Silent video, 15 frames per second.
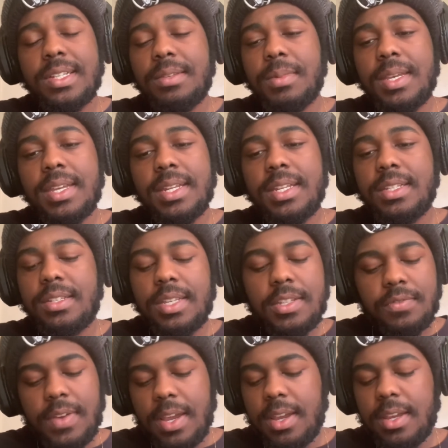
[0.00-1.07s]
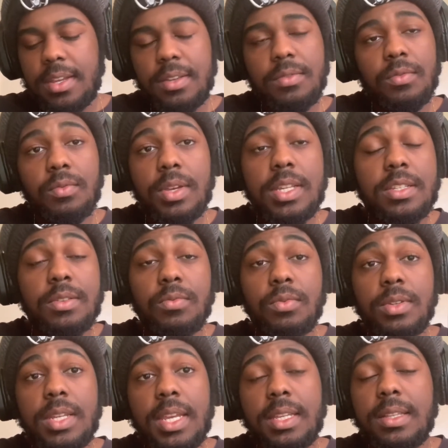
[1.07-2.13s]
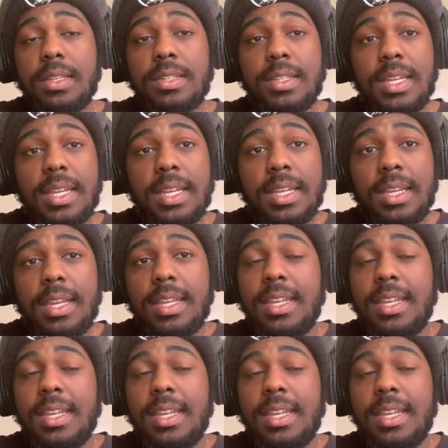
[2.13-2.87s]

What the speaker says: man. It's a ridiculous thing,